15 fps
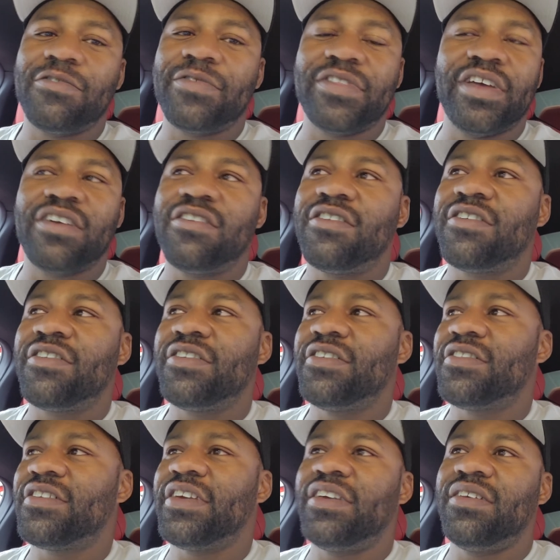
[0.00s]
That car is
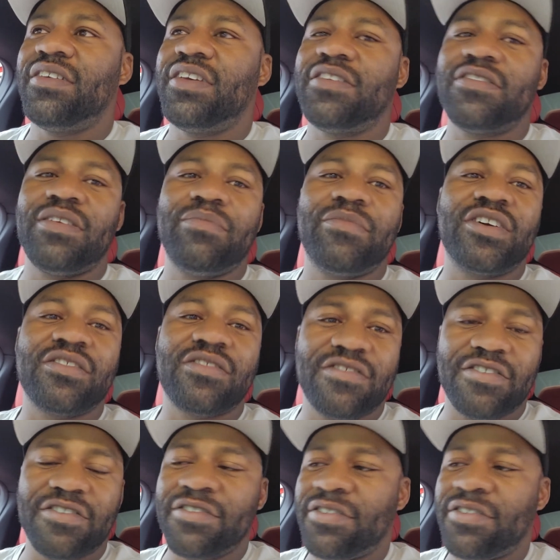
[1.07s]
a monster.